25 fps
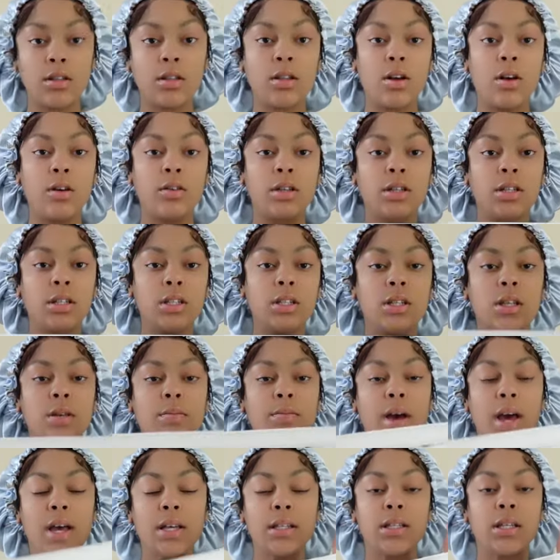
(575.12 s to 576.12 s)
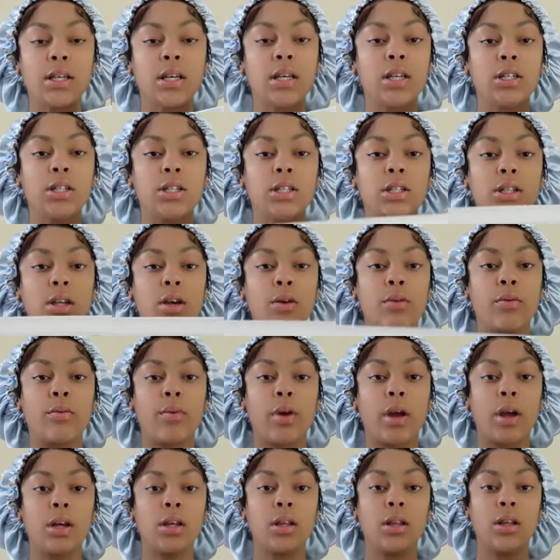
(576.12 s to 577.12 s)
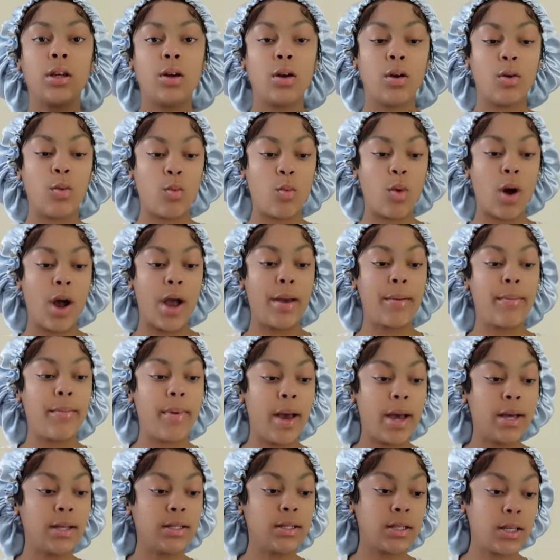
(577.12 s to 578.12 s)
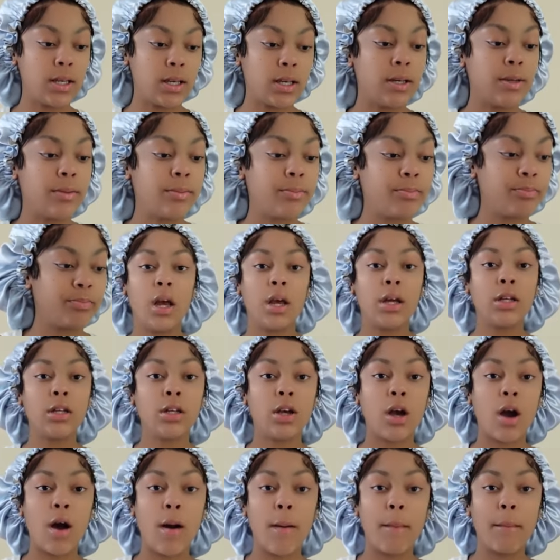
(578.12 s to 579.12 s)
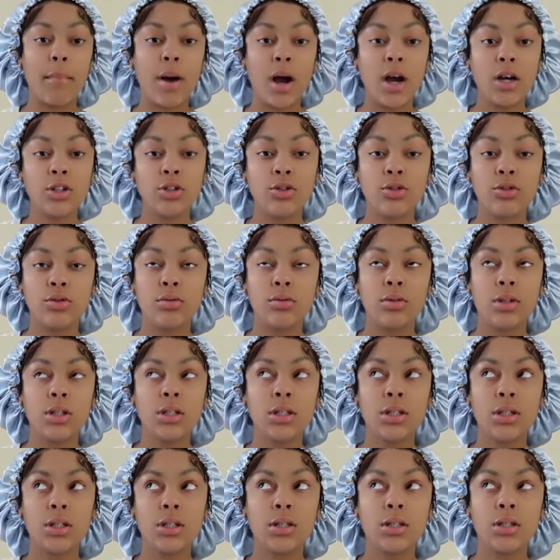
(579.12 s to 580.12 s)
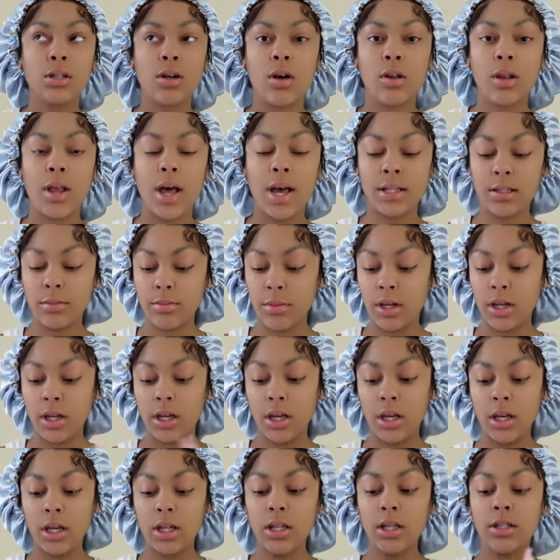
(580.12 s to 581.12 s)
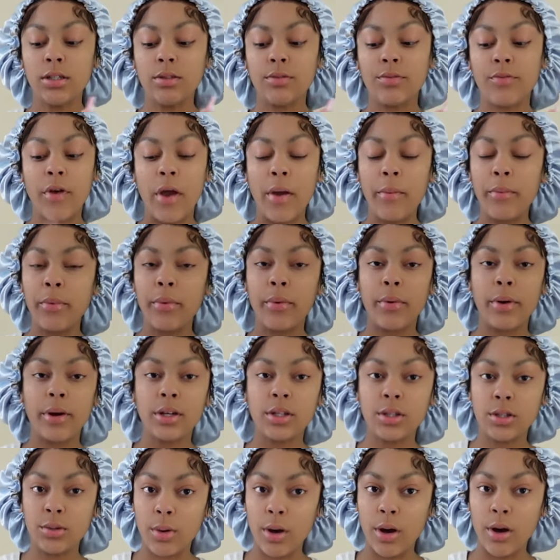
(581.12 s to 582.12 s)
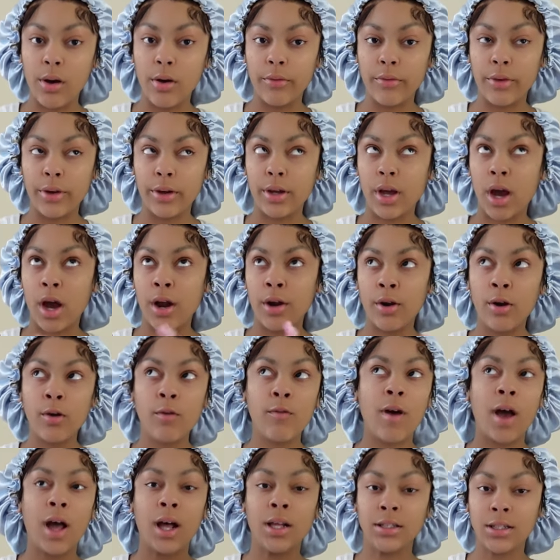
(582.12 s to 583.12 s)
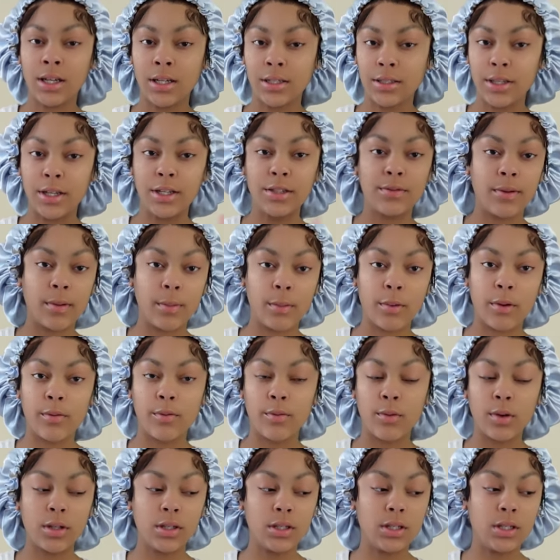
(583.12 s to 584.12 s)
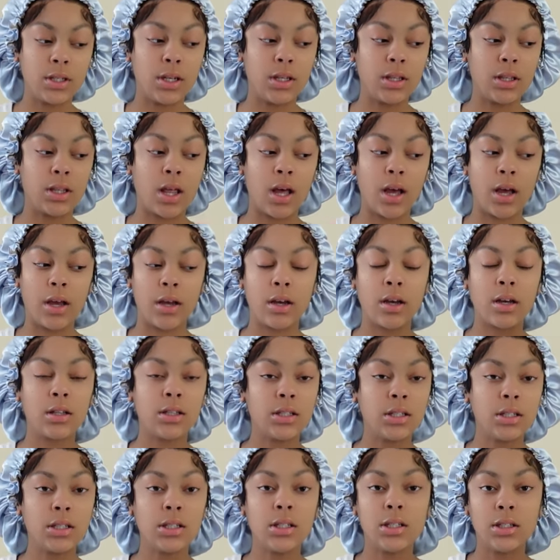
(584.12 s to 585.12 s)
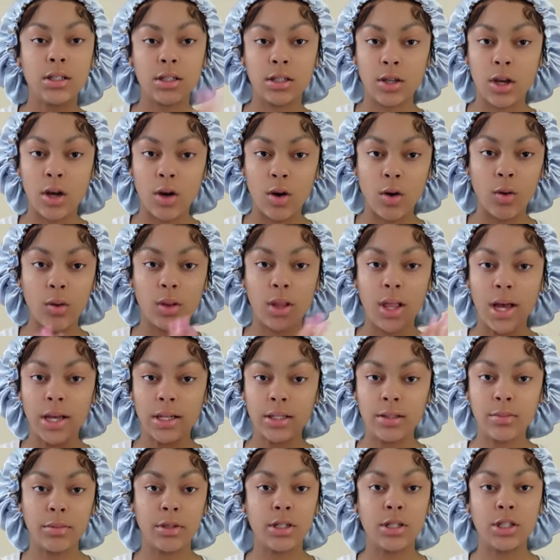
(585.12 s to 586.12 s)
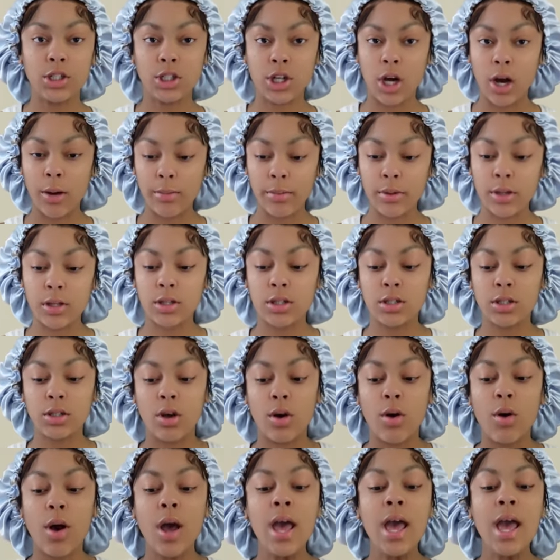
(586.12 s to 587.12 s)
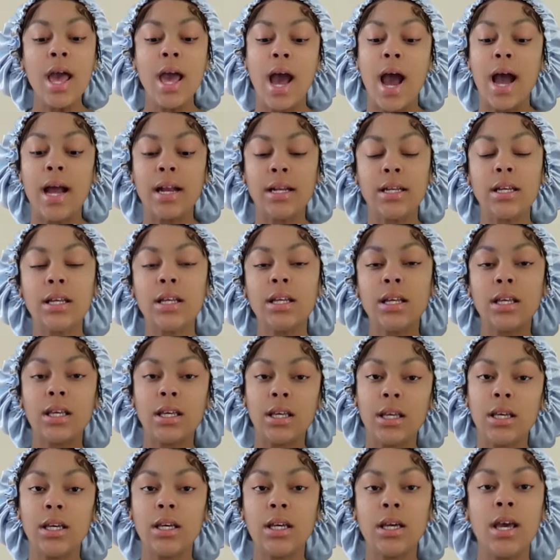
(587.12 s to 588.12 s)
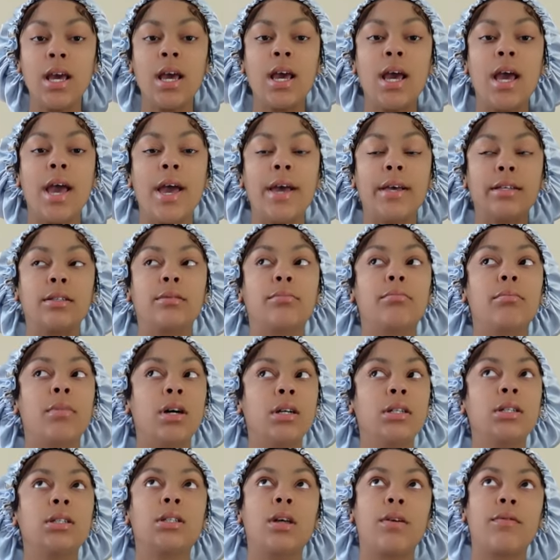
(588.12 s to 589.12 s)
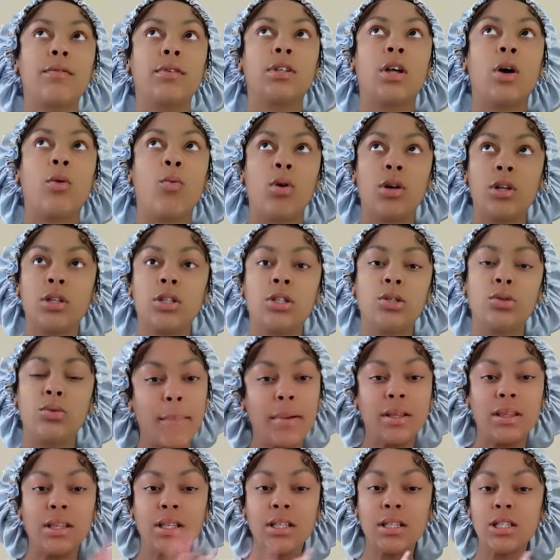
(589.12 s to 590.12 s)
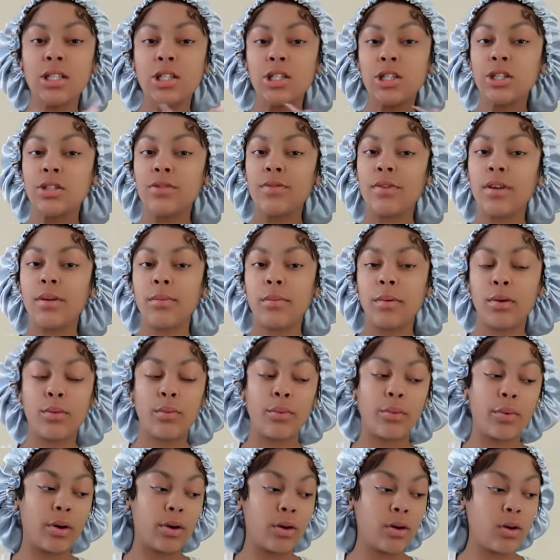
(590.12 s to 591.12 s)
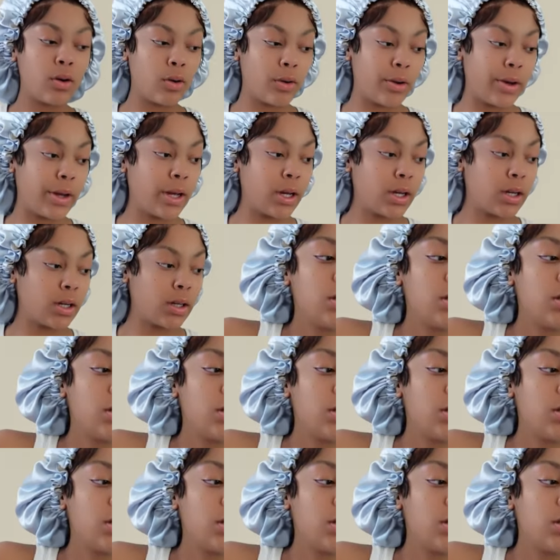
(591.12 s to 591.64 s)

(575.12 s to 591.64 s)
So this is the basket. It's just a regular white basket. And y'all, mind you, this is so last minute. It is February 12th and y'all know Valentine's Day is February 14th. Like, this is so last minute shopping. So I didn't get as much stuff as I wanted to. But this is just gonna be real quick.